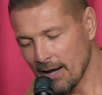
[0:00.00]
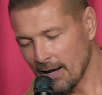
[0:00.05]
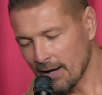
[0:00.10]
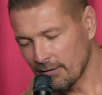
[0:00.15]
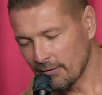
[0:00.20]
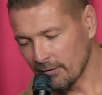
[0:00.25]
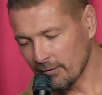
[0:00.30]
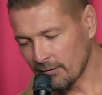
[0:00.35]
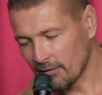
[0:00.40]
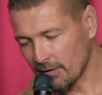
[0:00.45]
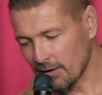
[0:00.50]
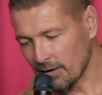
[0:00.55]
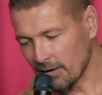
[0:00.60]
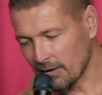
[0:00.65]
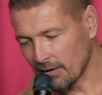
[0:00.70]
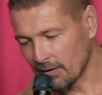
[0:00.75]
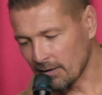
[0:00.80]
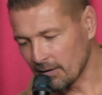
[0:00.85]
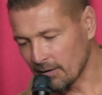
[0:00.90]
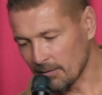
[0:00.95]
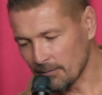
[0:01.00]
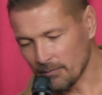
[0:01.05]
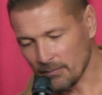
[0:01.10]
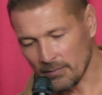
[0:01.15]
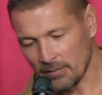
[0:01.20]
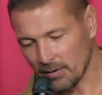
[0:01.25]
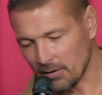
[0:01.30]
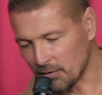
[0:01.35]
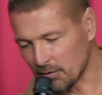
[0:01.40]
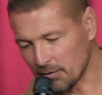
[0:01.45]
I just like
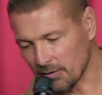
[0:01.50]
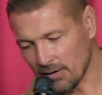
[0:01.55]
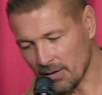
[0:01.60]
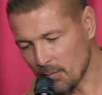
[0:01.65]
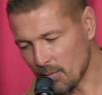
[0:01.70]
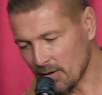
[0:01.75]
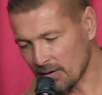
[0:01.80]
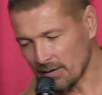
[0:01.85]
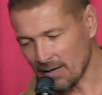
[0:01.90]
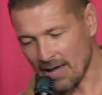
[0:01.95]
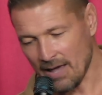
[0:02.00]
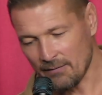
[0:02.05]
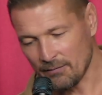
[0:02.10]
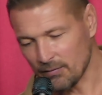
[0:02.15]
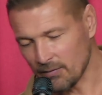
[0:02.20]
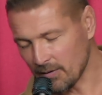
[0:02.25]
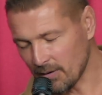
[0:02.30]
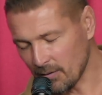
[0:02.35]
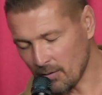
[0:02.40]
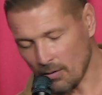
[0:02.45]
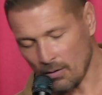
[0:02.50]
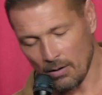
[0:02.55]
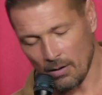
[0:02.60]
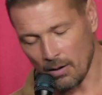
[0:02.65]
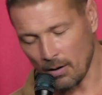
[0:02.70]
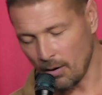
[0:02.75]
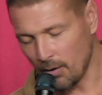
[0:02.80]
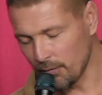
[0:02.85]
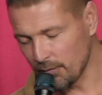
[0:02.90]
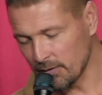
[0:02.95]
learned about every
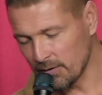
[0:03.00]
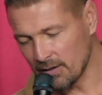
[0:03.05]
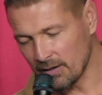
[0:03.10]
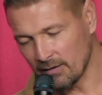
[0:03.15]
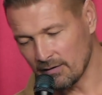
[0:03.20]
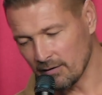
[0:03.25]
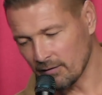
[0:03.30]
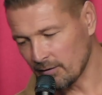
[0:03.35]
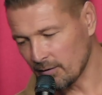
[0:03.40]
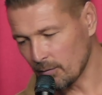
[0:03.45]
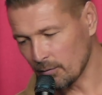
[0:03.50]
all the details.